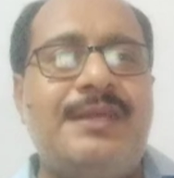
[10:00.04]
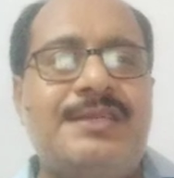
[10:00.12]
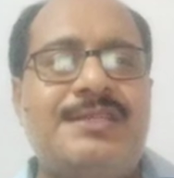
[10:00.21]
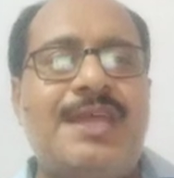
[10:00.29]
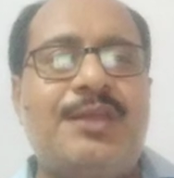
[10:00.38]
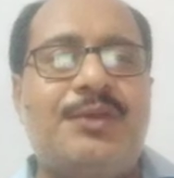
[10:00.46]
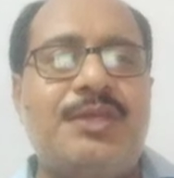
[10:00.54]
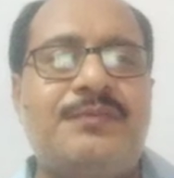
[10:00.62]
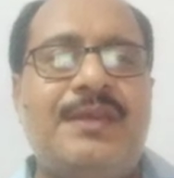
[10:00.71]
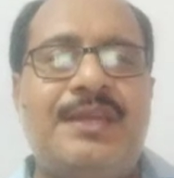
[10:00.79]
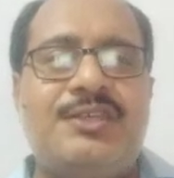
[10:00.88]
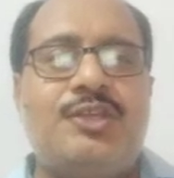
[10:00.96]
interrogative,
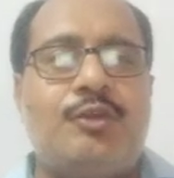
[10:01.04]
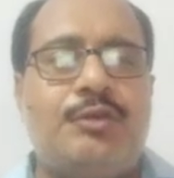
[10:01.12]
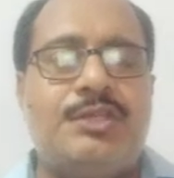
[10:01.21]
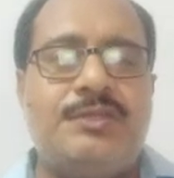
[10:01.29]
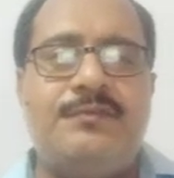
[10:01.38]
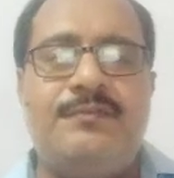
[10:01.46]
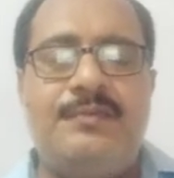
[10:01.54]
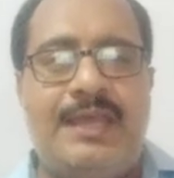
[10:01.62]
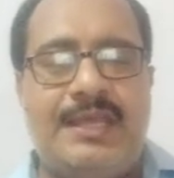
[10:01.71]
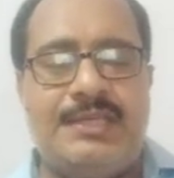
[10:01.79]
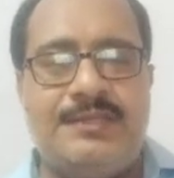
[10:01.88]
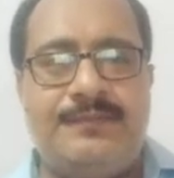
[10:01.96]
and interrogative,
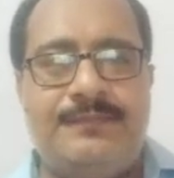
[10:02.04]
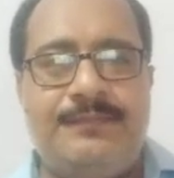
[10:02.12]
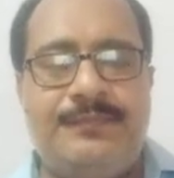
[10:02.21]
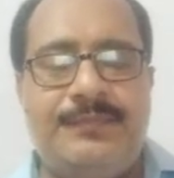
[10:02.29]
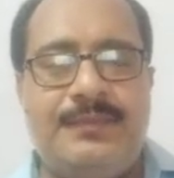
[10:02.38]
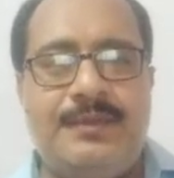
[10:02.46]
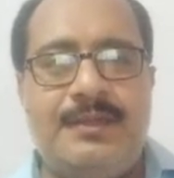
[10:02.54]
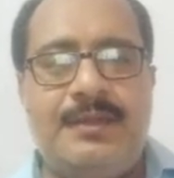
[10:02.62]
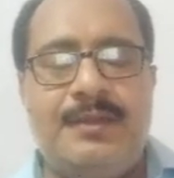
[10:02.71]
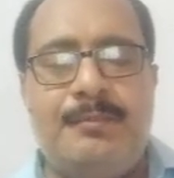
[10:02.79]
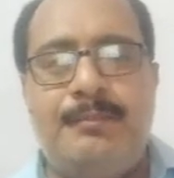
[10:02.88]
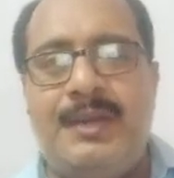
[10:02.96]
negative.
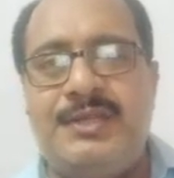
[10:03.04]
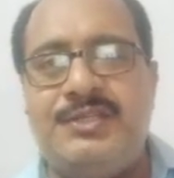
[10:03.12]
My